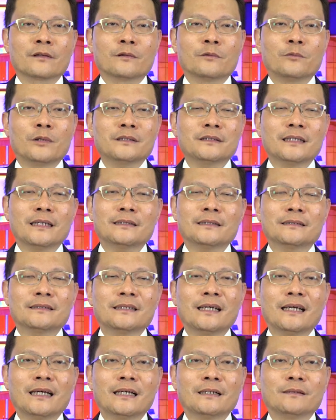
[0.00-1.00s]
One cannot
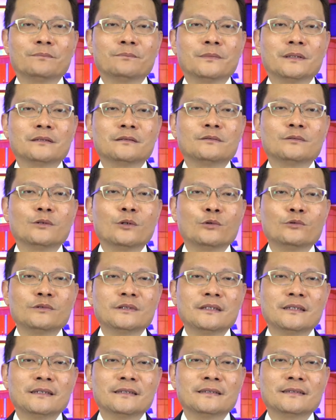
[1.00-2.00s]
help but
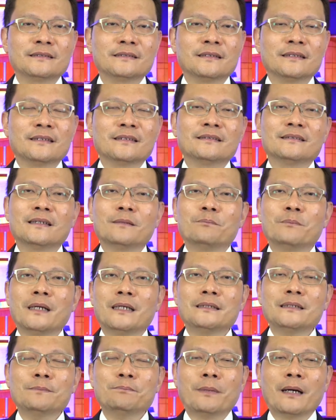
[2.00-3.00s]
notice the
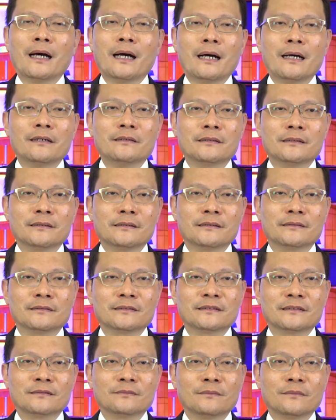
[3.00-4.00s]
many
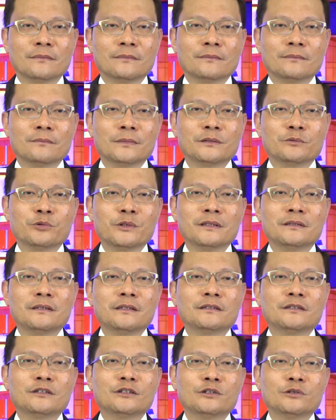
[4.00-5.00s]
parallels between
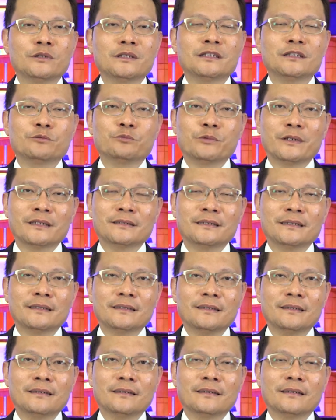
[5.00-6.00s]
the Jewish
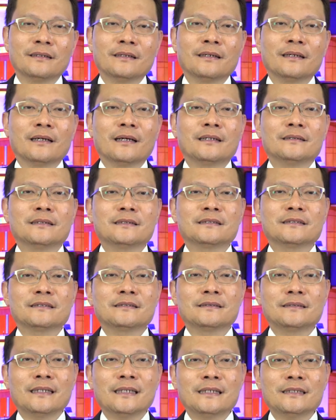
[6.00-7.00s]
wedding and the
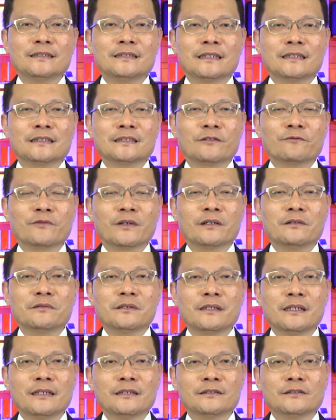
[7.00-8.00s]
stages of our
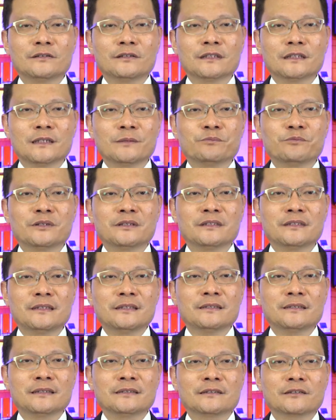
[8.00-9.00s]
relationship with
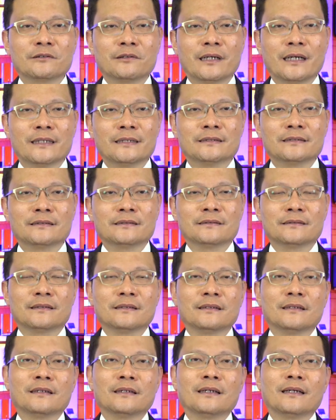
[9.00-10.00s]
Jesus Christ
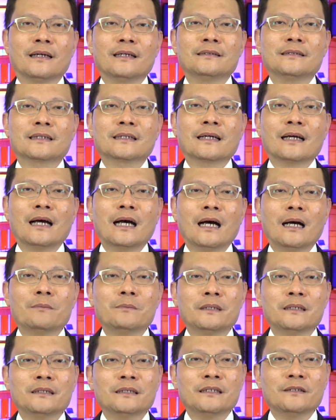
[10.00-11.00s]
and the
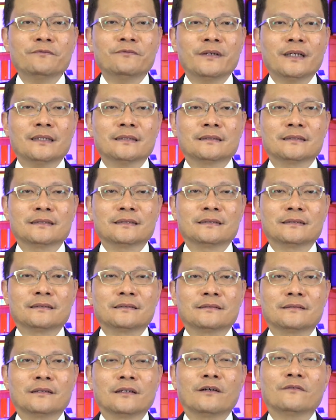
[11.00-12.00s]
coming
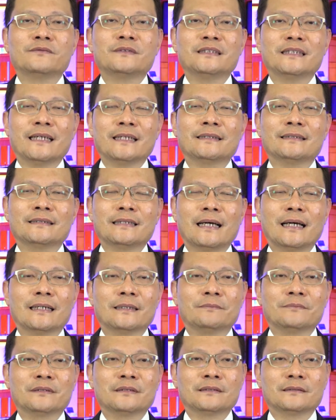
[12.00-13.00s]
events of the end
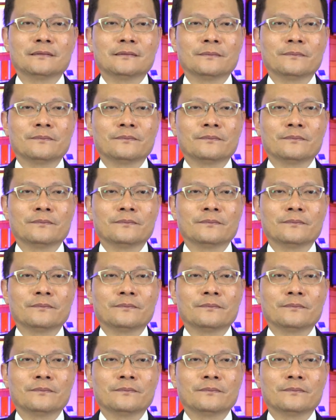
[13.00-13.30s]
times.